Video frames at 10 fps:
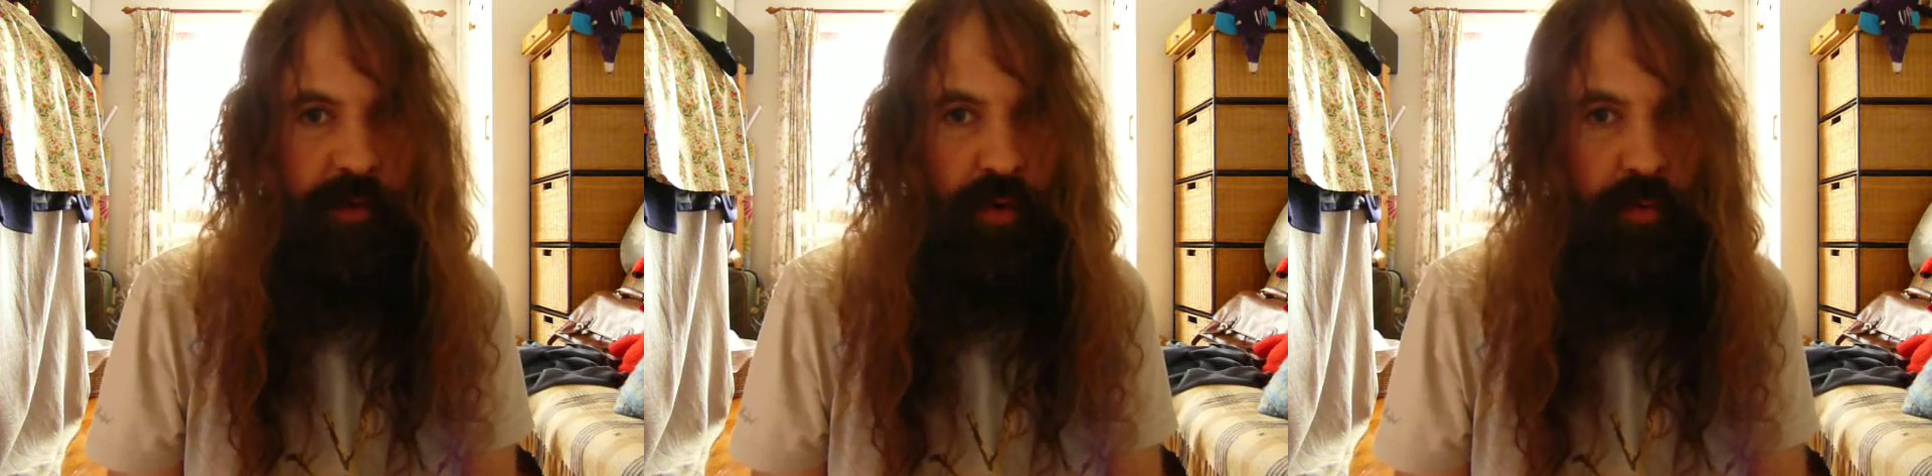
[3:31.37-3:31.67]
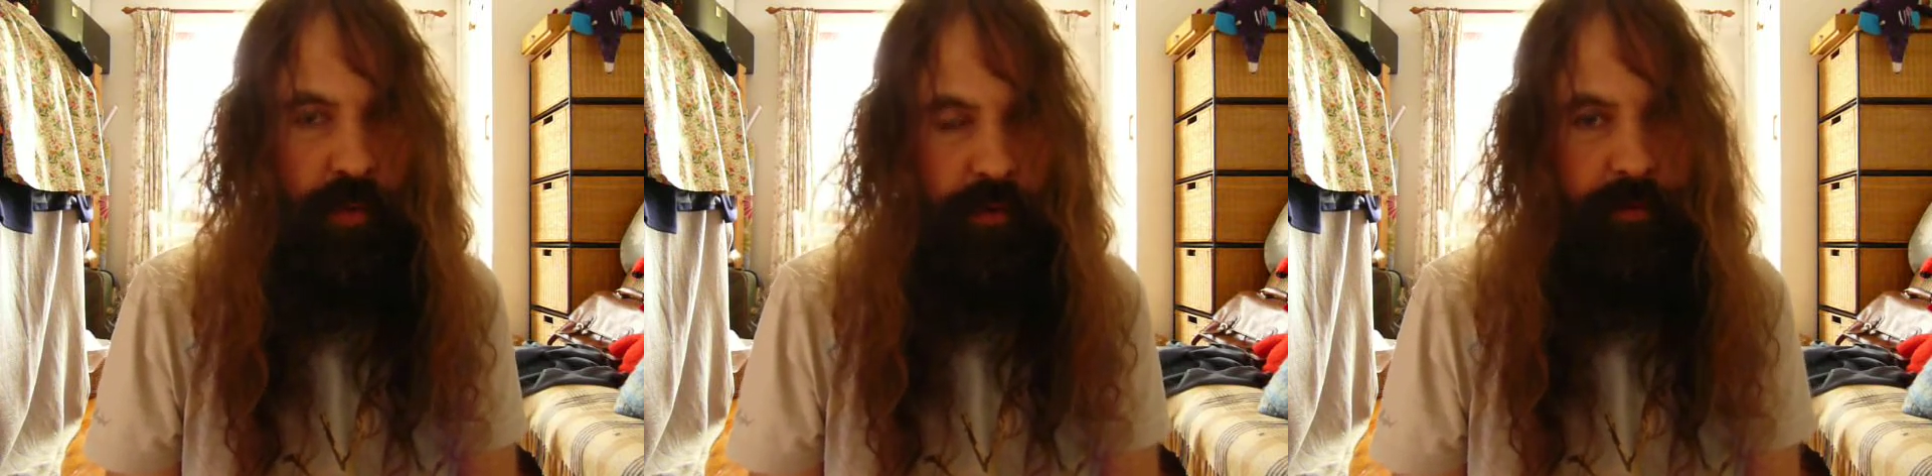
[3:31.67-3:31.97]
or
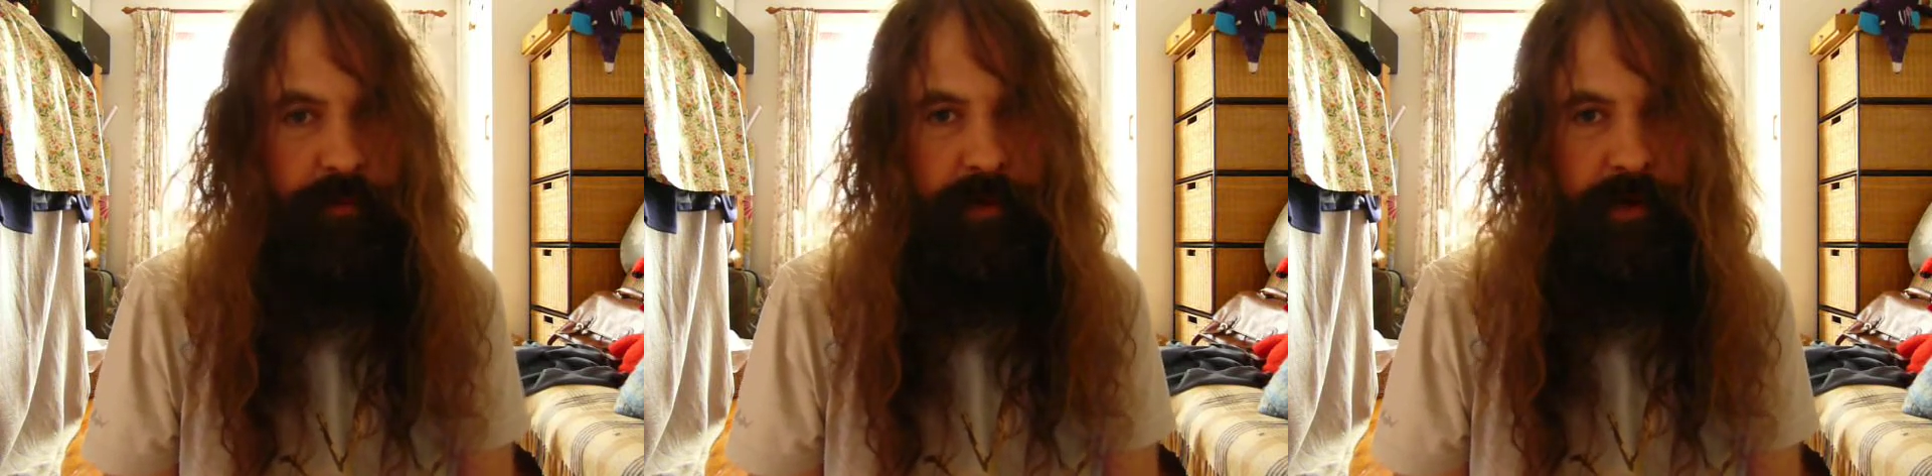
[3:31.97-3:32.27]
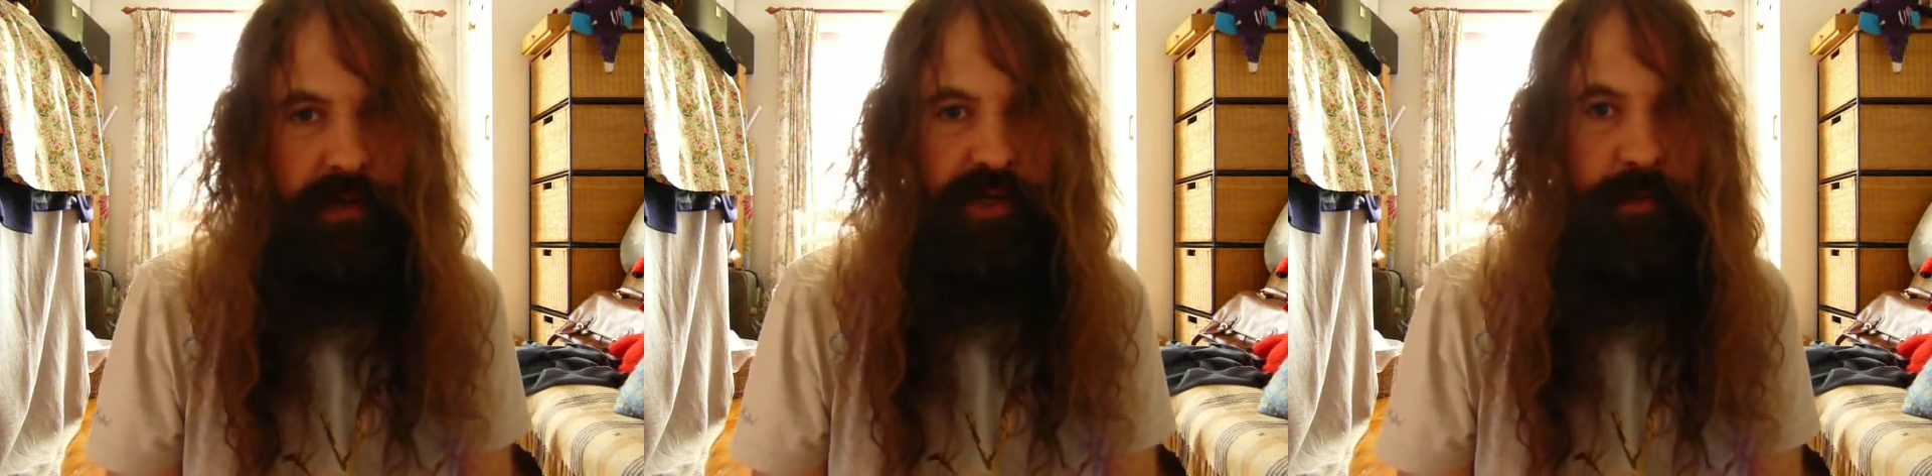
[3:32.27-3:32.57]
more than three,
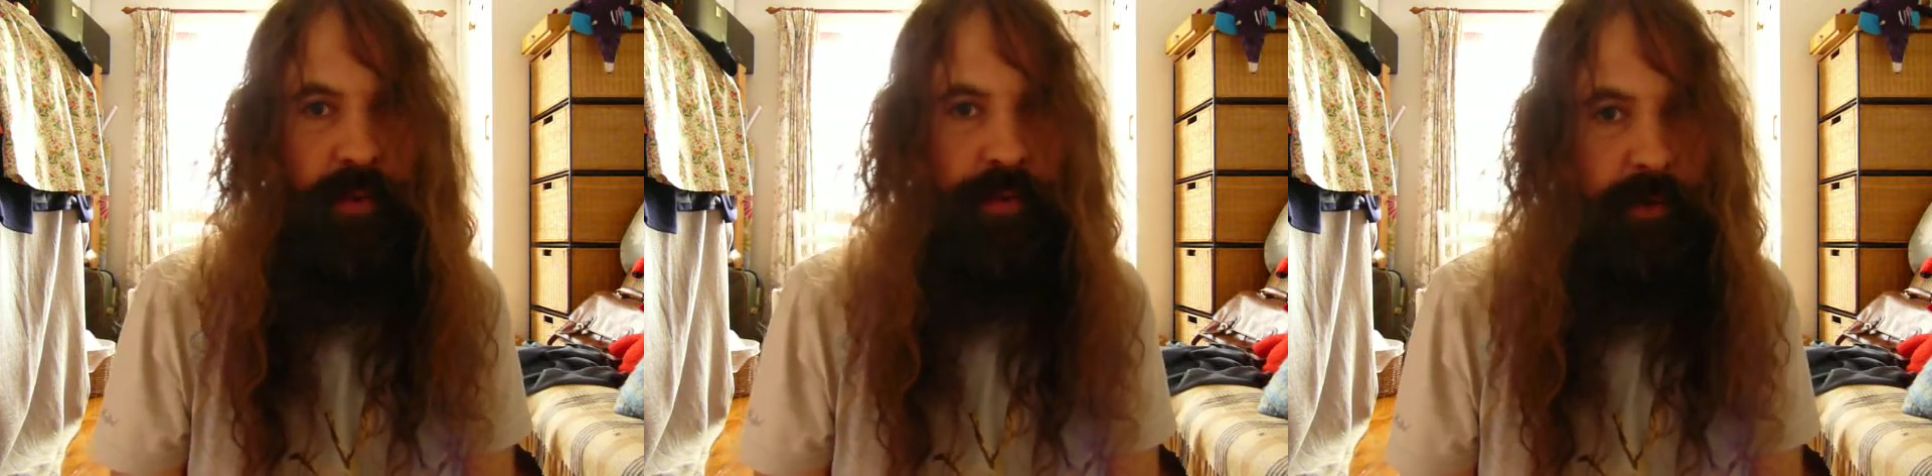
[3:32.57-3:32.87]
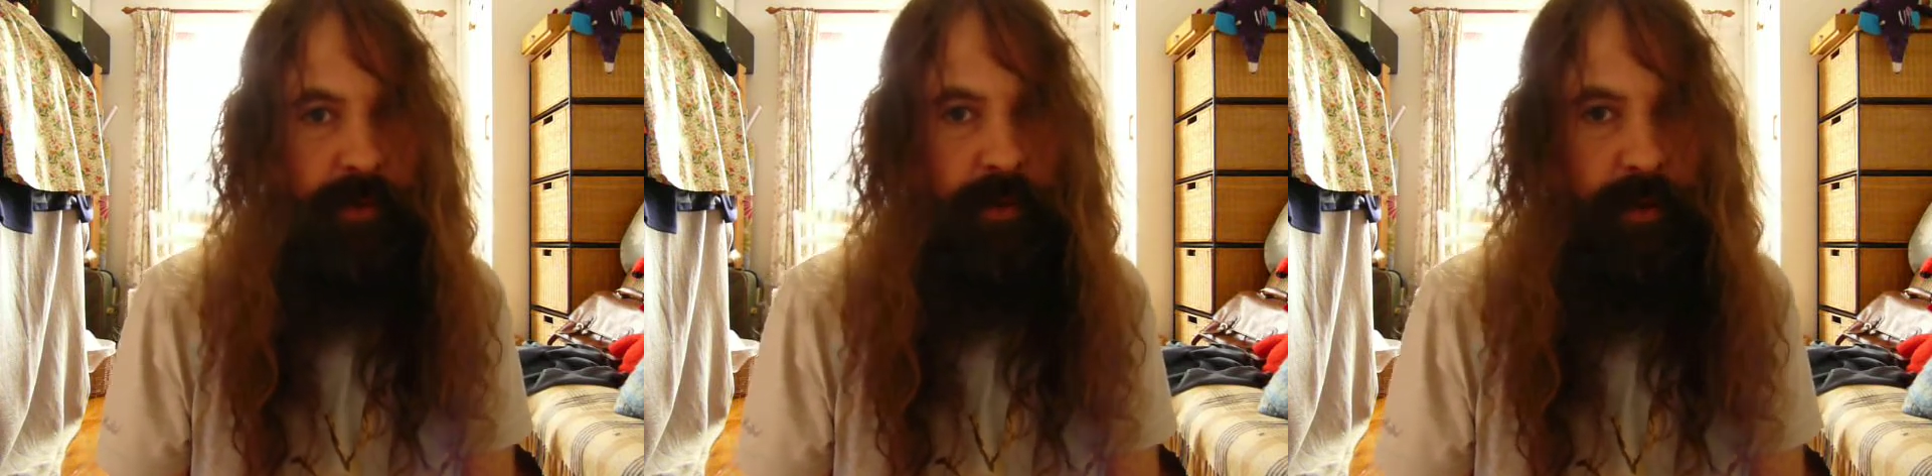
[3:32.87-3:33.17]
and she put
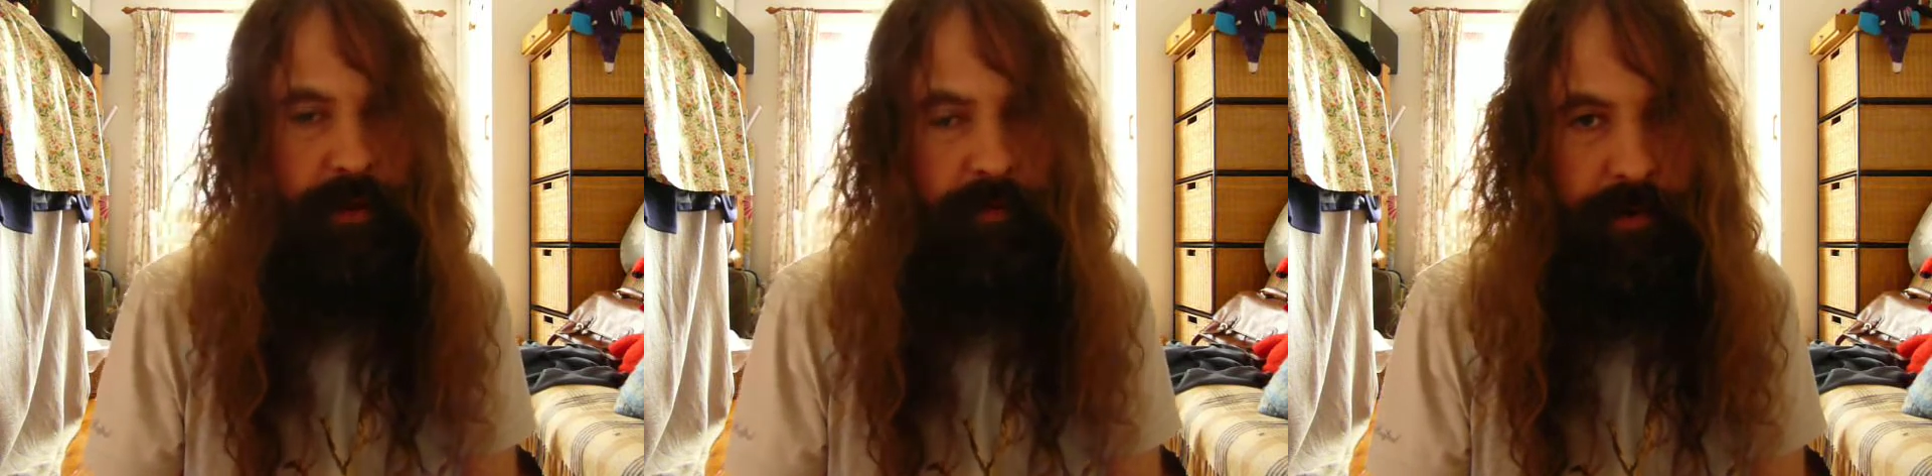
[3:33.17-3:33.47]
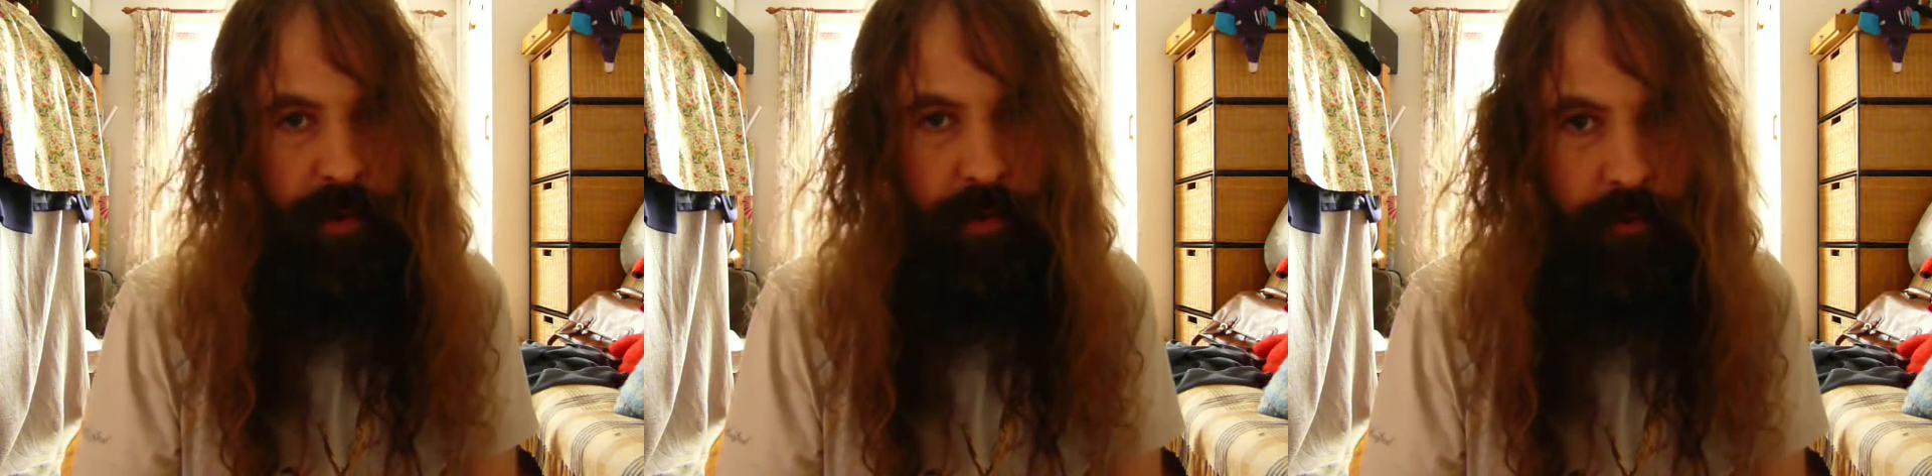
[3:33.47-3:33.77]
three
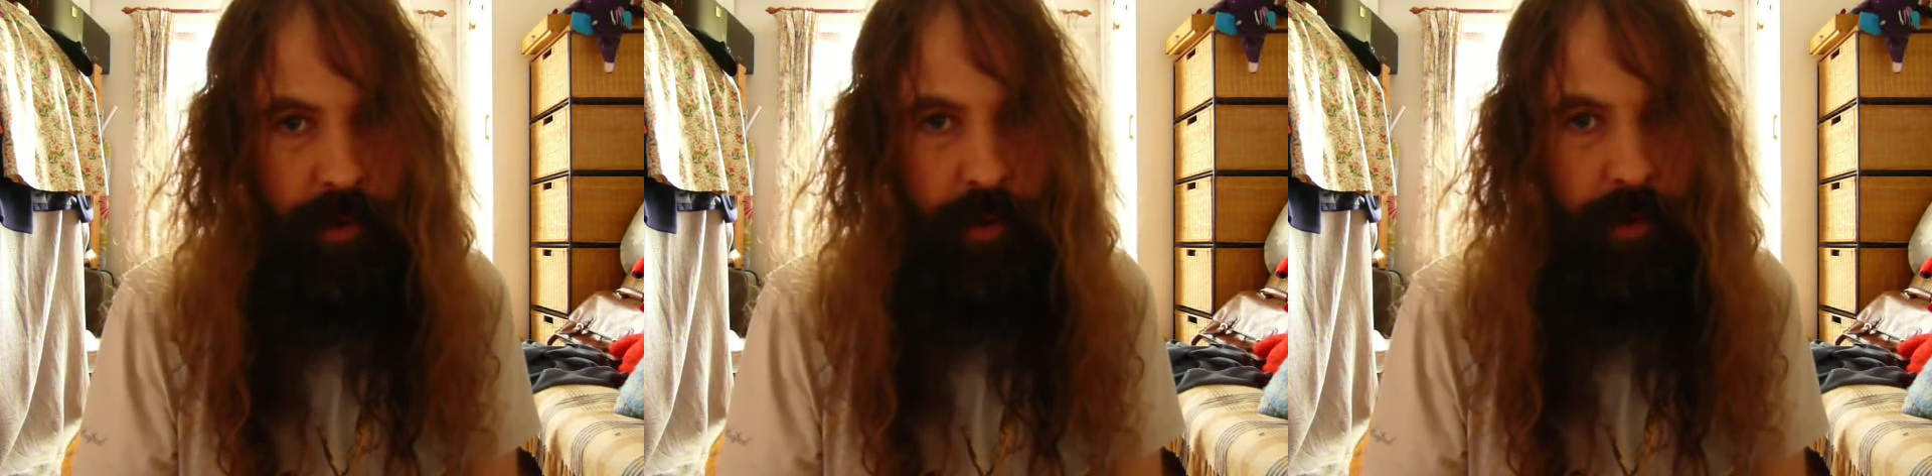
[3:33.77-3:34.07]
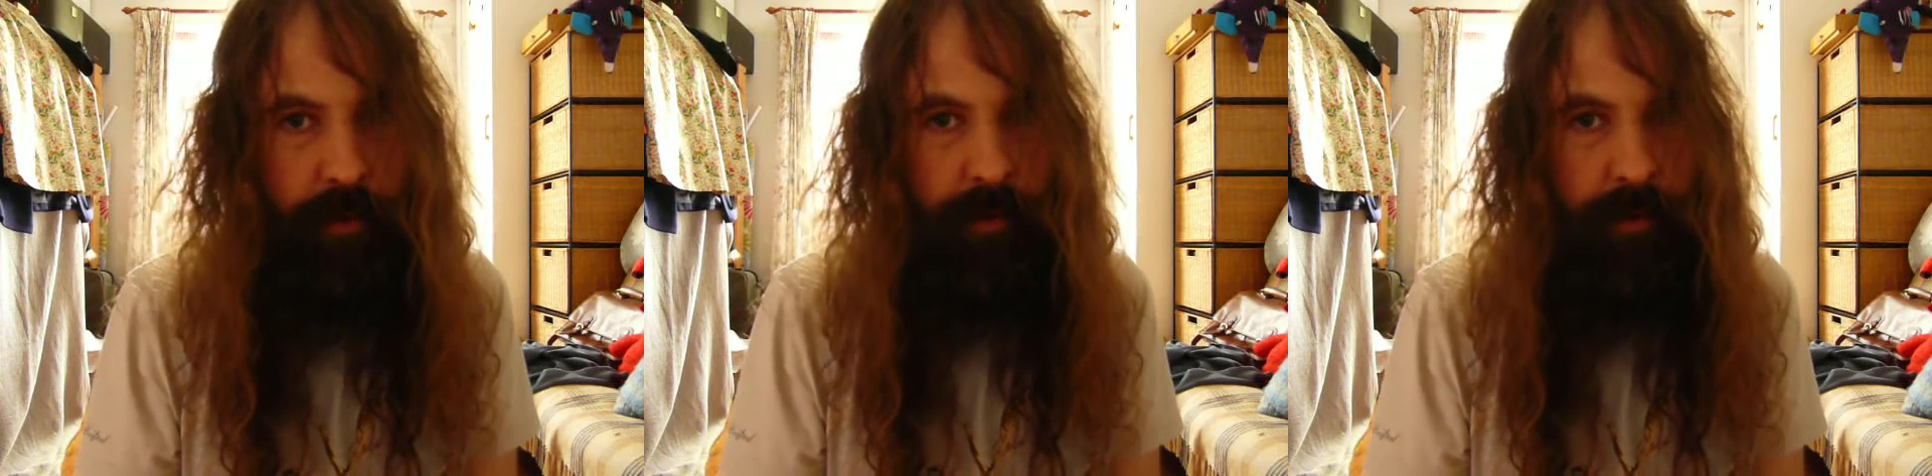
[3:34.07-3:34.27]
or more.